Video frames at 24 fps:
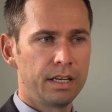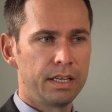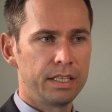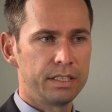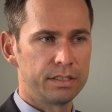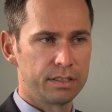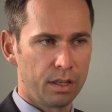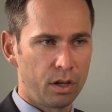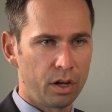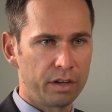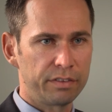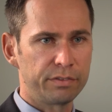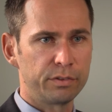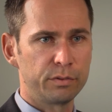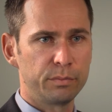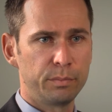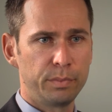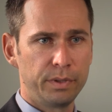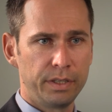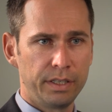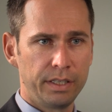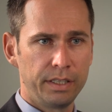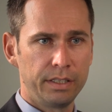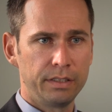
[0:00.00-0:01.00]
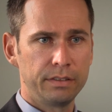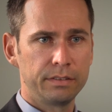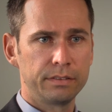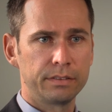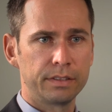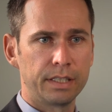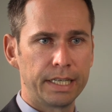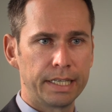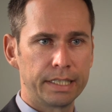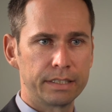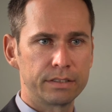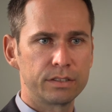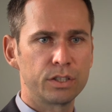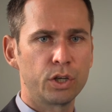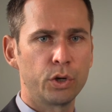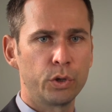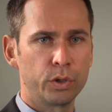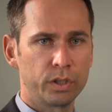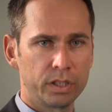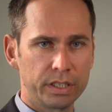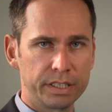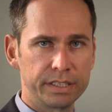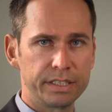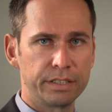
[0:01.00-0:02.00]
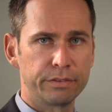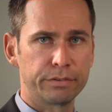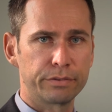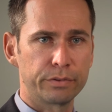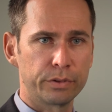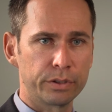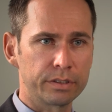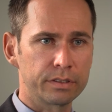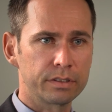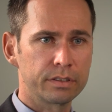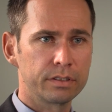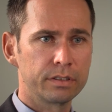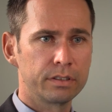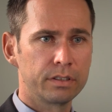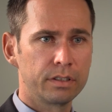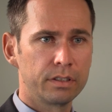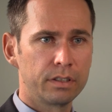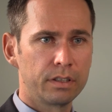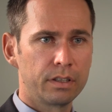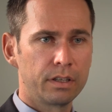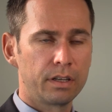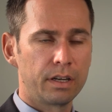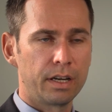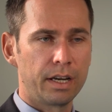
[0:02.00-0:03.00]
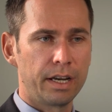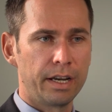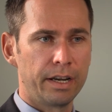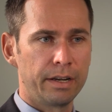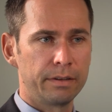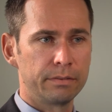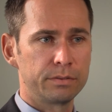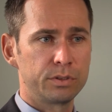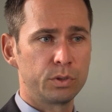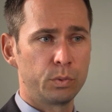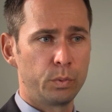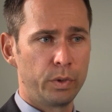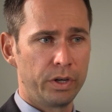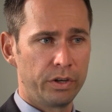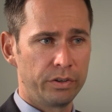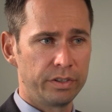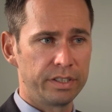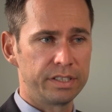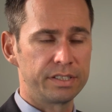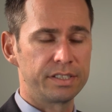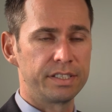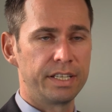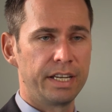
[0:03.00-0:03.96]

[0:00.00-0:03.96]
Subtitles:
His life would be totally different to where it is